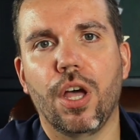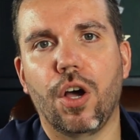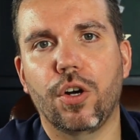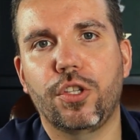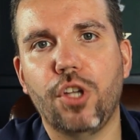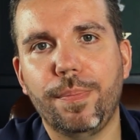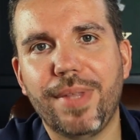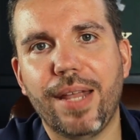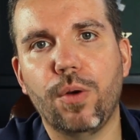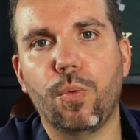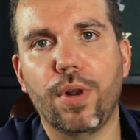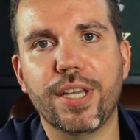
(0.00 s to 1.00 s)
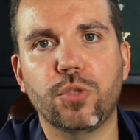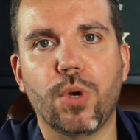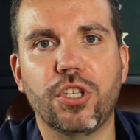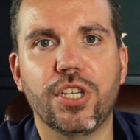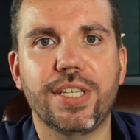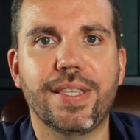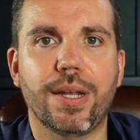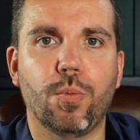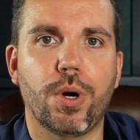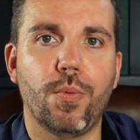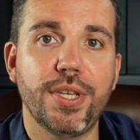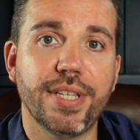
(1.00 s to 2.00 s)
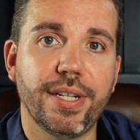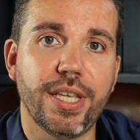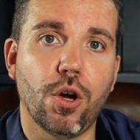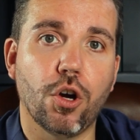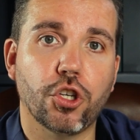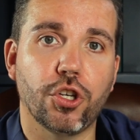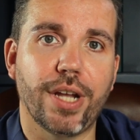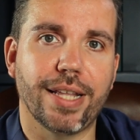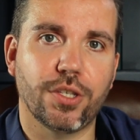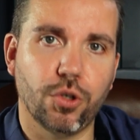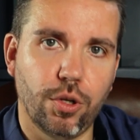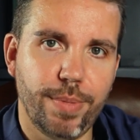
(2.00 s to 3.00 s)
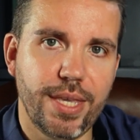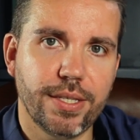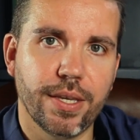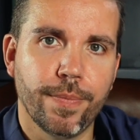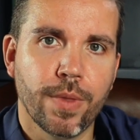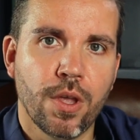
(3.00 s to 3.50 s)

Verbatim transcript: our top 10 Rolex watches that were recently auctioned at Sotheby's.